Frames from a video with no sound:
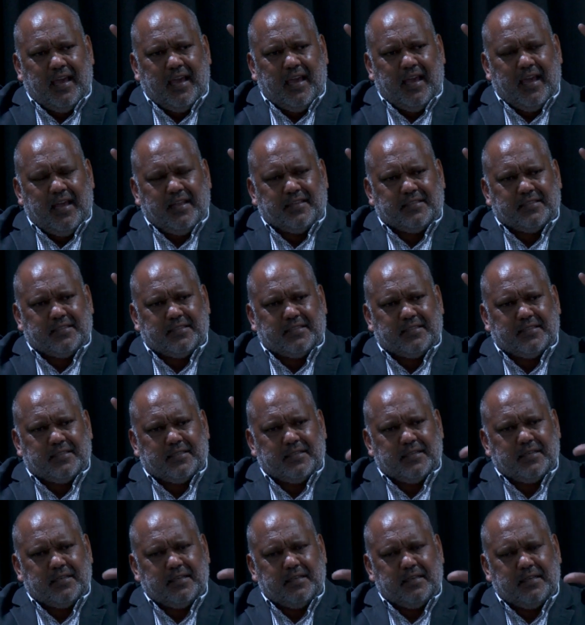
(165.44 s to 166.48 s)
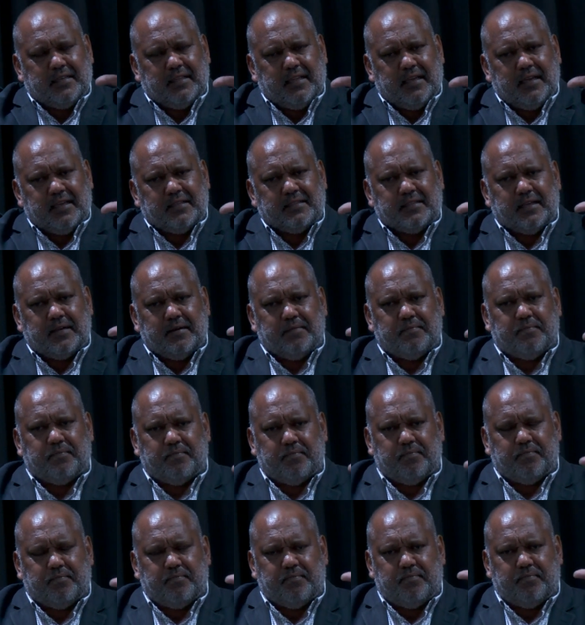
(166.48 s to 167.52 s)
there's a
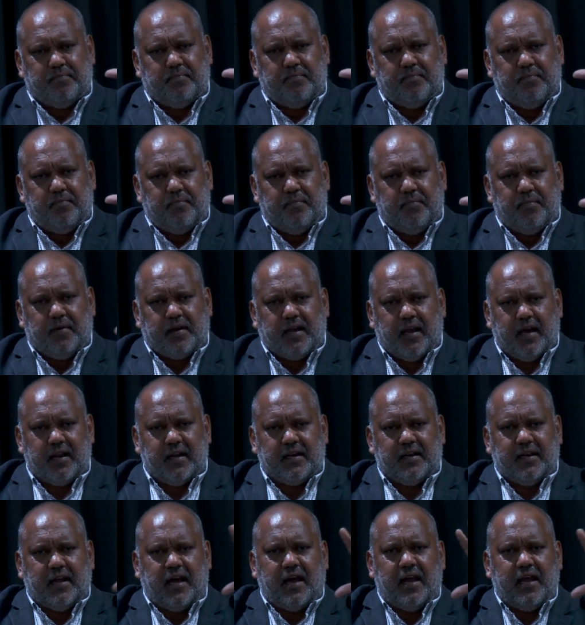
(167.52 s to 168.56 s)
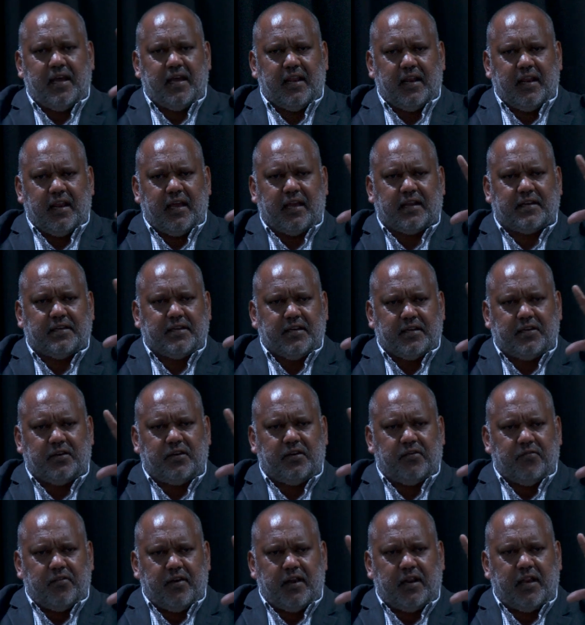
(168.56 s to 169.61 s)
kind of dialectical
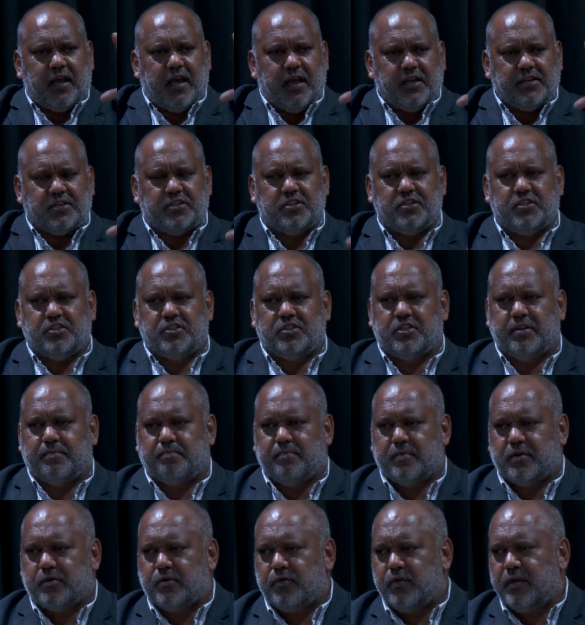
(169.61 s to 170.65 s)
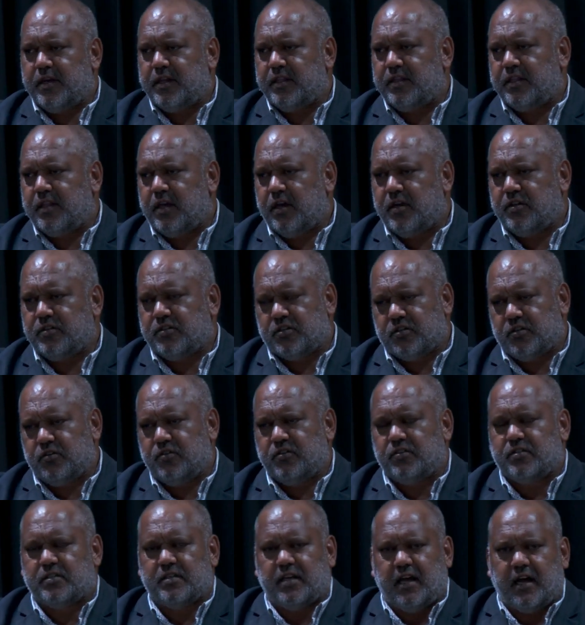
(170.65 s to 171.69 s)
relationship between those two
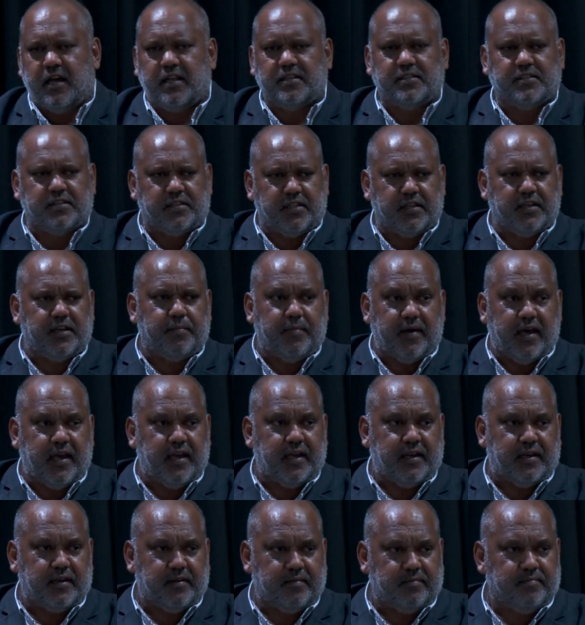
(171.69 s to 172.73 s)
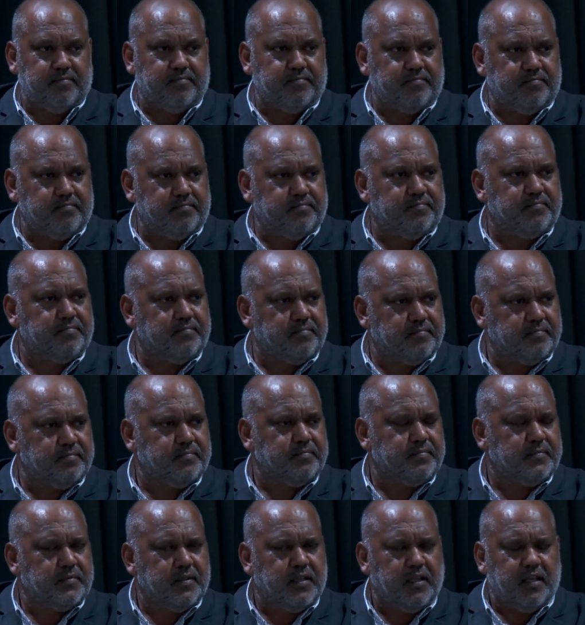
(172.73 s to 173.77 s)
sides of the debate.
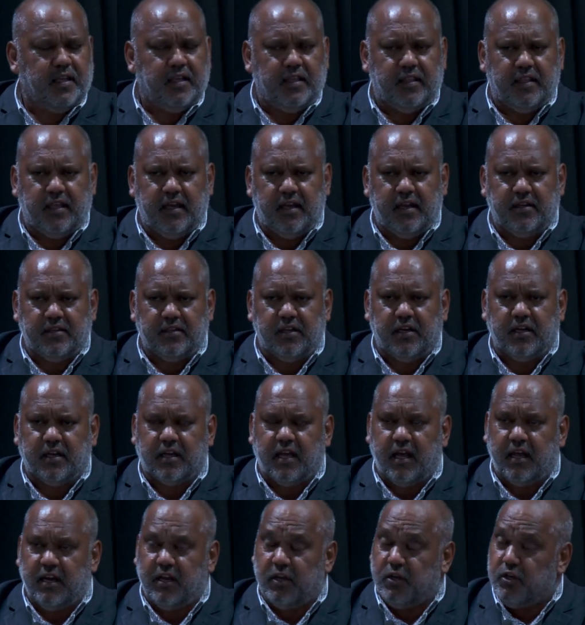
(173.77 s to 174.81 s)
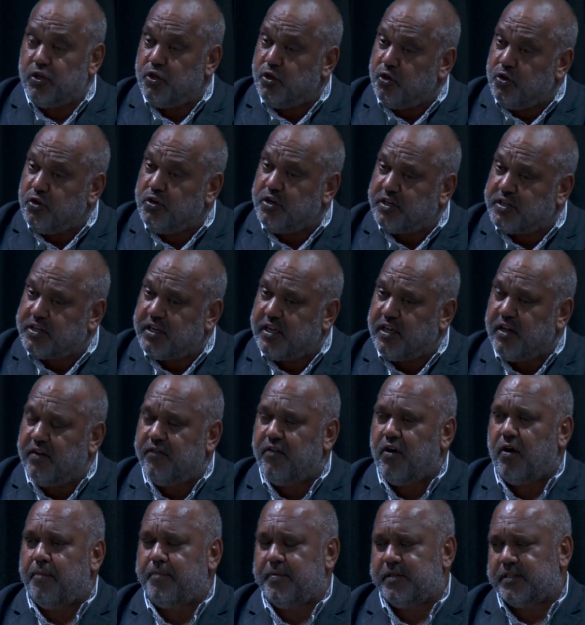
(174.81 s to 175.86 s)
There's a kind of unity of
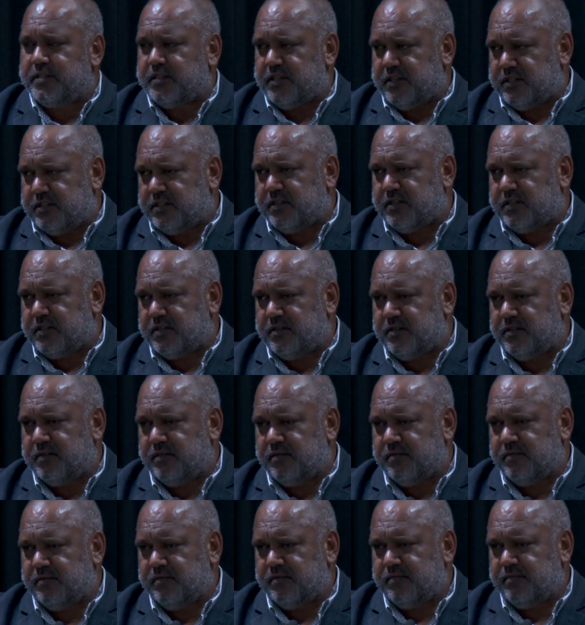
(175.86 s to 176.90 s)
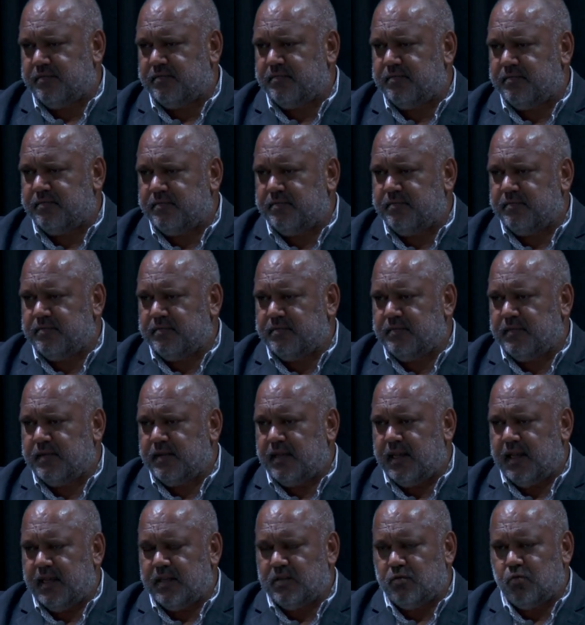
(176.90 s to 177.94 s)
opposites
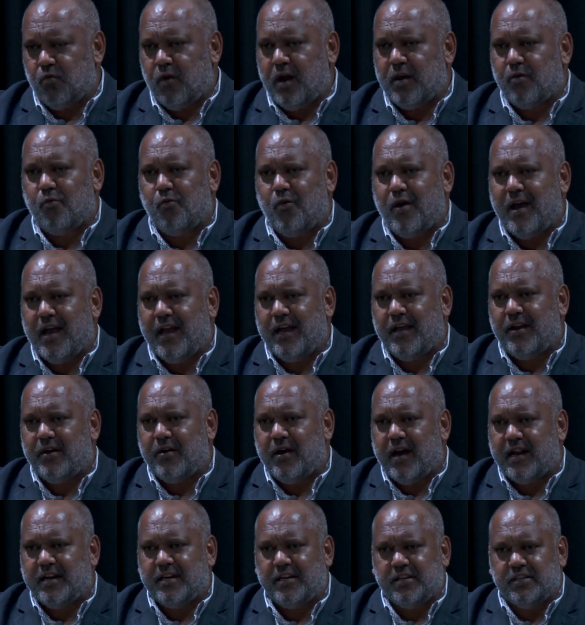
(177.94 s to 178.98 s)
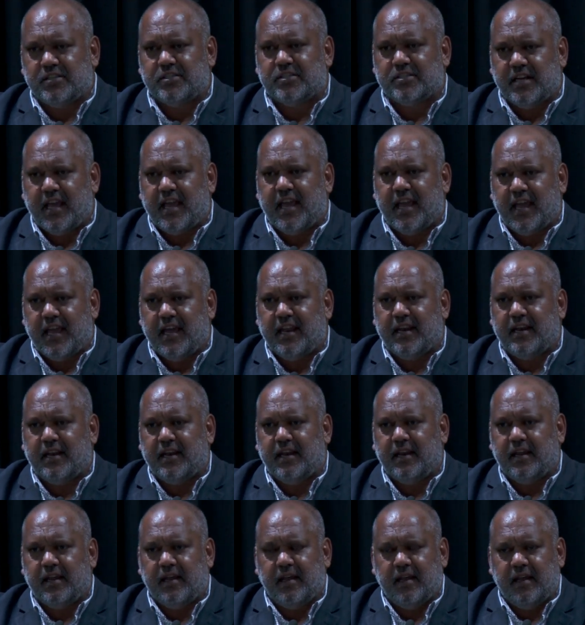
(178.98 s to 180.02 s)
is one way to understand
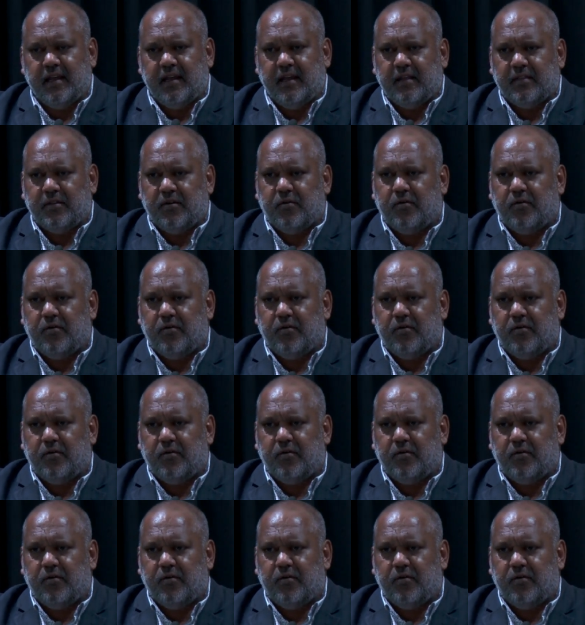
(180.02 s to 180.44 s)
the